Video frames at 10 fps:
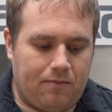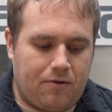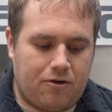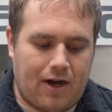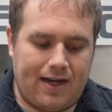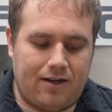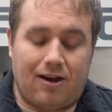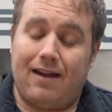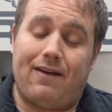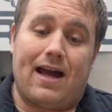Created a
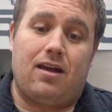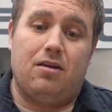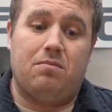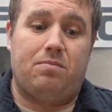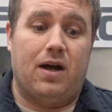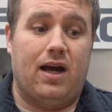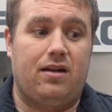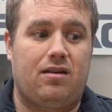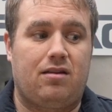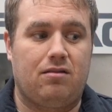great vacuum,
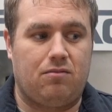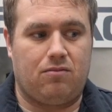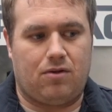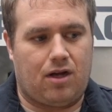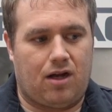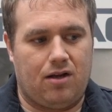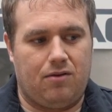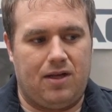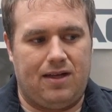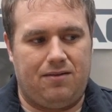but
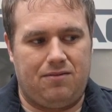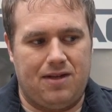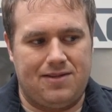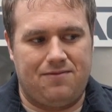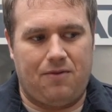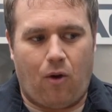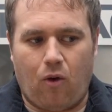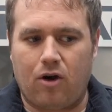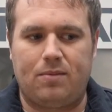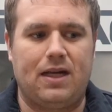it is
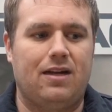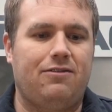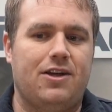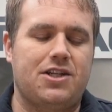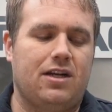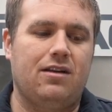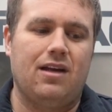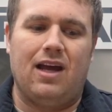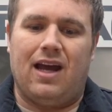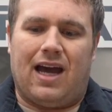horribly inefficient.
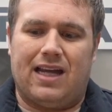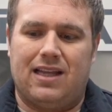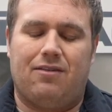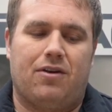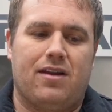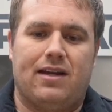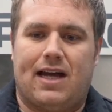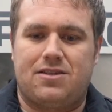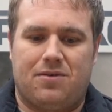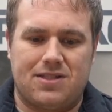I love one of the
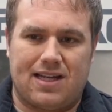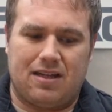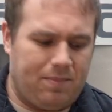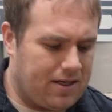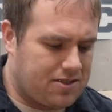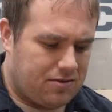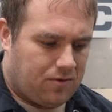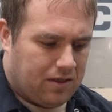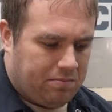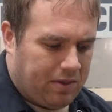nicer ones like the
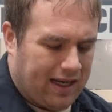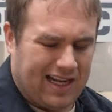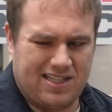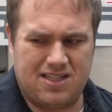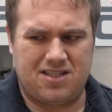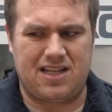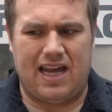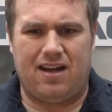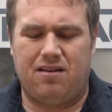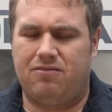Pearson one, but I just
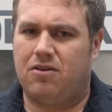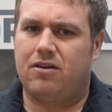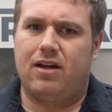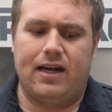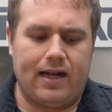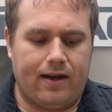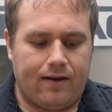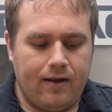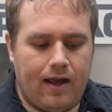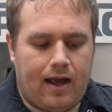can't afford it right now.